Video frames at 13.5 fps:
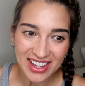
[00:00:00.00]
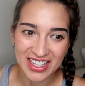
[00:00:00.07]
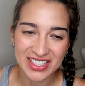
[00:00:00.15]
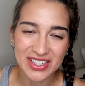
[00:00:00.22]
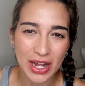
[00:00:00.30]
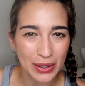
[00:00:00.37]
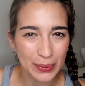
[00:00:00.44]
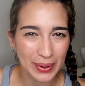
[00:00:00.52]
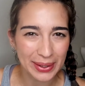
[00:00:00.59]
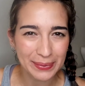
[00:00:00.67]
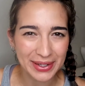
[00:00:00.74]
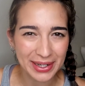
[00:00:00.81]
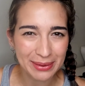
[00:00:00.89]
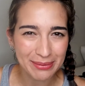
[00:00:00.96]
that's not quite
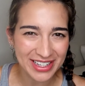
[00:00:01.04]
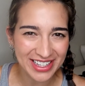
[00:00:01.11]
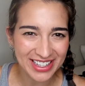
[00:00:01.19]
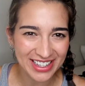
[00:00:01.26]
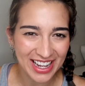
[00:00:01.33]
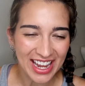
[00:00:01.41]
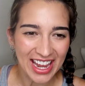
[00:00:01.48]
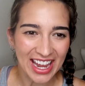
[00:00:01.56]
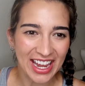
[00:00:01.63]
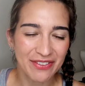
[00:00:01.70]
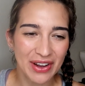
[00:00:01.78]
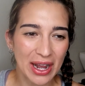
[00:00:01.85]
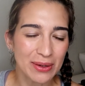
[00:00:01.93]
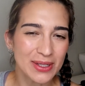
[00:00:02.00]
what I mean.
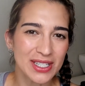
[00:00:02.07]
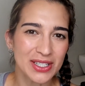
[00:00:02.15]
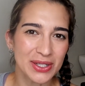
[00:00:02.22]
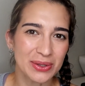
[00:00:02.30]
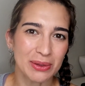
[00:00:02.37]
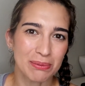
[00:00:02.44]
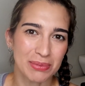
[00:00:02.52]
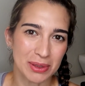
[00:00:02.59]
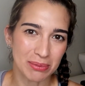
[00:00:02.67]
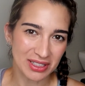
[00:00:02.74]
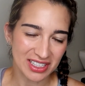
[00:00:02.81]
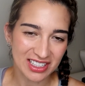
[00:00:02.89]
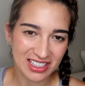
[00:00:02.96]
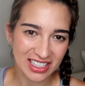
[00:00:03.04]
If I was to do it
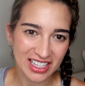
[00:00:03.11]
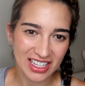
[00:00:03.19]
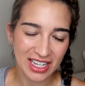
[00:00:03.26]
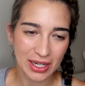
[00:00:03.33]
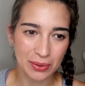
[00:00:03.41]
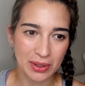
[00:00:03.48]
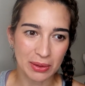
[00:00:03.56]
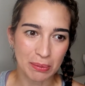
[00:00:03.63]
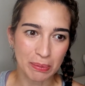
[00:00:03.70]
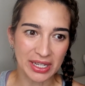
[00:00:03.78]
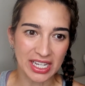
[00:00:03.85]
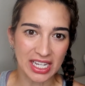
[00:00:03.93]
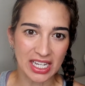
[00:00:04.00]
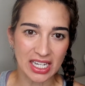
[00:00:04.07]
biblically, it would
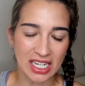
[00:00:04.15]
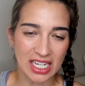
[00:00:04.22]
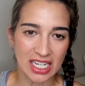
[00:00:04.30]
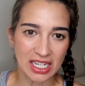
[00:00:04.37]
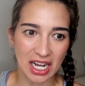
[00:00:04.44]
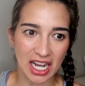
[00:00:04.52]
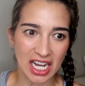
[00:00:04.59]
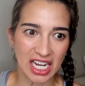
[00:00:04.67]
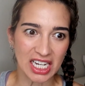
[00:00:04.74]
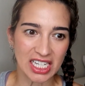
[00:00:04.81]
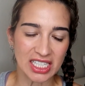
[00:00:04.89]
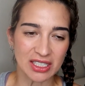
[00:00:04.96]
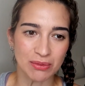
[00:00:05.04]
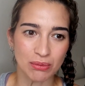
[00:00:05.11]
be
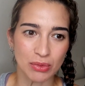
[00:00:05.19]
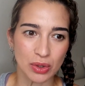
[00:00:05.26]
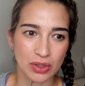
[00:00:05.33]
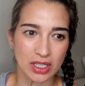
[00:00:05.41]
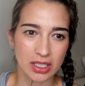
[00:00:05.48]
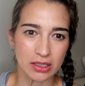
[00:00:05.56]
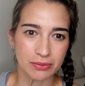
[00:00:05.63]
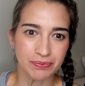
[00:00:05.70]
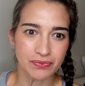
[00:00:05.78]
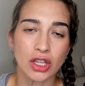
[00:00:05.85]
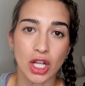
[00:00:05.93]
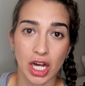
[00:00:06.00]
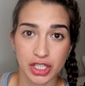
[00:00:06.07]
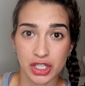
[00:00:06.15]
more
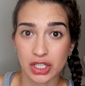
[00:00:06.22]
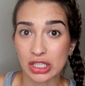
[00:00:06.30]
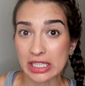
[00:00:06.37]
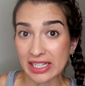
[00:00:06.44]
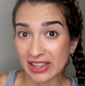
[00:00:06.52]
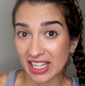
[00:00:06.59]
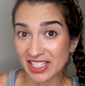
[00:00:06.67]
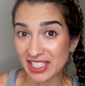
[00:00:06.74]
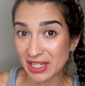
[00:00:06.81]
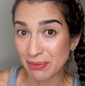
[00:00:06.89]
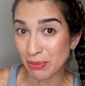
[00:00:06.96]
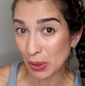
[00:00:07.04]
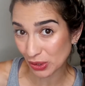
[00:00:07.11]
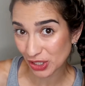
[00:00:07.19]
logical and less
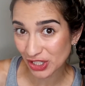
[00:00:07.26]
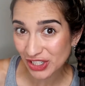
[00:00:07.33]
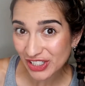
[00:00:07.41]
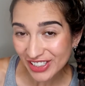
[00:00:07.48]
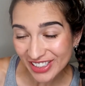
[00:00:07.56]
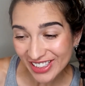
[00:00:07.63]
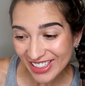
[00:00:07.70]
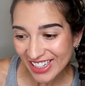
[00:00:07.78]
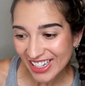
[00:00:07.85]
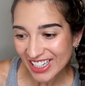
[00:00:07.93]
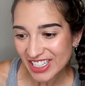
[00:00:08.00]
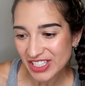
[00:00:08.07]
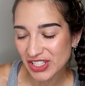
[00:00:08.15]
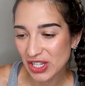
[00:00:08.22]
emotional.
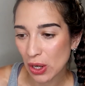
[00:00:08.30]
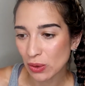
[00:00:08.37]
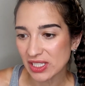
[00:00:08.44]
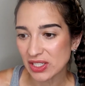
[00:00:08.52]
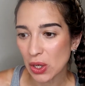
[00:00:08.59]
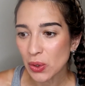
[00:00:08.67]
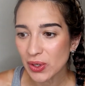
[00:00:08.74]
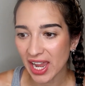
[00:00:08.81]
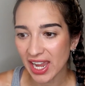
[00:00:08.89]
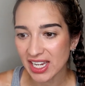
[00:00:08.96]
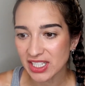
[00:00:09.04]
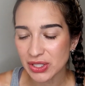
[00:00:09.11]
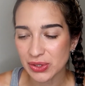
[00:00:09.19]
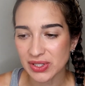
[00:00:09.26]
So it's
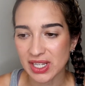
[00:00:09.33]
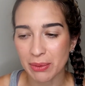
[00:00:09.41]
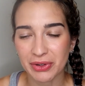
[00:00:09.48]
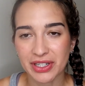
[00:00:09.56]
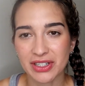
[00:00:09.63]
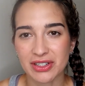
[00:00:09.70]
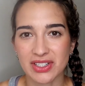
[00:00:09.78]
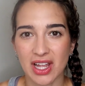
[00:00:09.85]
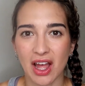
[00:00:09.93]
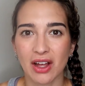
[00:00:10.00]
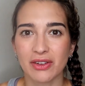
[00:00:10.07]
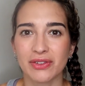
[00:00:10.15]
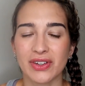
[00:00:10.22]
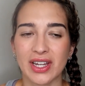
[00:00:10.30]
okay to separate
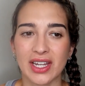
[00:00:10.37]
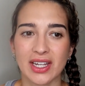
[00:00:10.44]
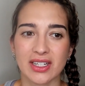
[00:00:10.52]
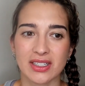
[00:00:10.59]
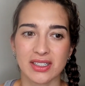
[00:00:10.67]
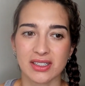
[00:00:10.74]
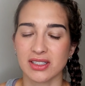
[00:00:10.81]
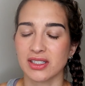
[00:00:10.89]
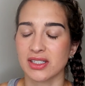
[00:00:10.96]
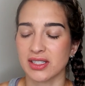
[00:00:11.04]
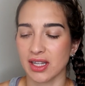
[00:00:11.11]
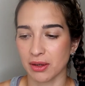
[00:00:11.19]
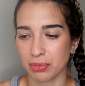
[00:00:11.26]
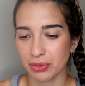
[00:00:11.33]
yourself and
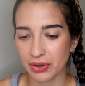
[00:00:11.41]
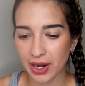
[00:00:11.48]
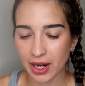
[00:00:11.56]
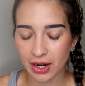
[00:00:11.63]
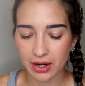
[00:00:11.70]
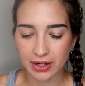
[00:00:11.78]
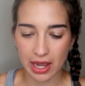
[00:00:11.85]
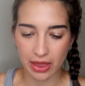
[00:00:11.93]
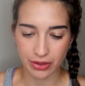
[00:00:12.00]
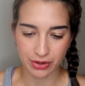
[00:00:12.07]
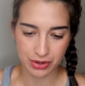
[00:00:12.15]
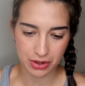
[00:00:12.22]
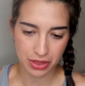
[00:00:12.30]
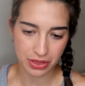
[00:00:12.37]
say prayer, gather
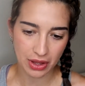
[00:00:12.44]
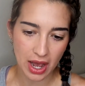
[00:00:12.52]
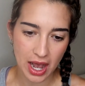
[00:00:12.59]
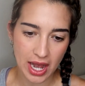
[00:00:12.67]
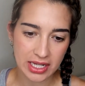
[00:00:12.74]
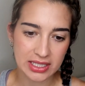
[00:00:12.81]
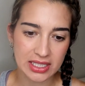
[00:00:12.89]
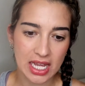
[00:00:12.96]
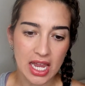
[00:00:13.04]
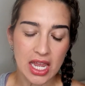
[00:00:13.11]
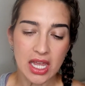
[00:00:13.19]
your thoughts.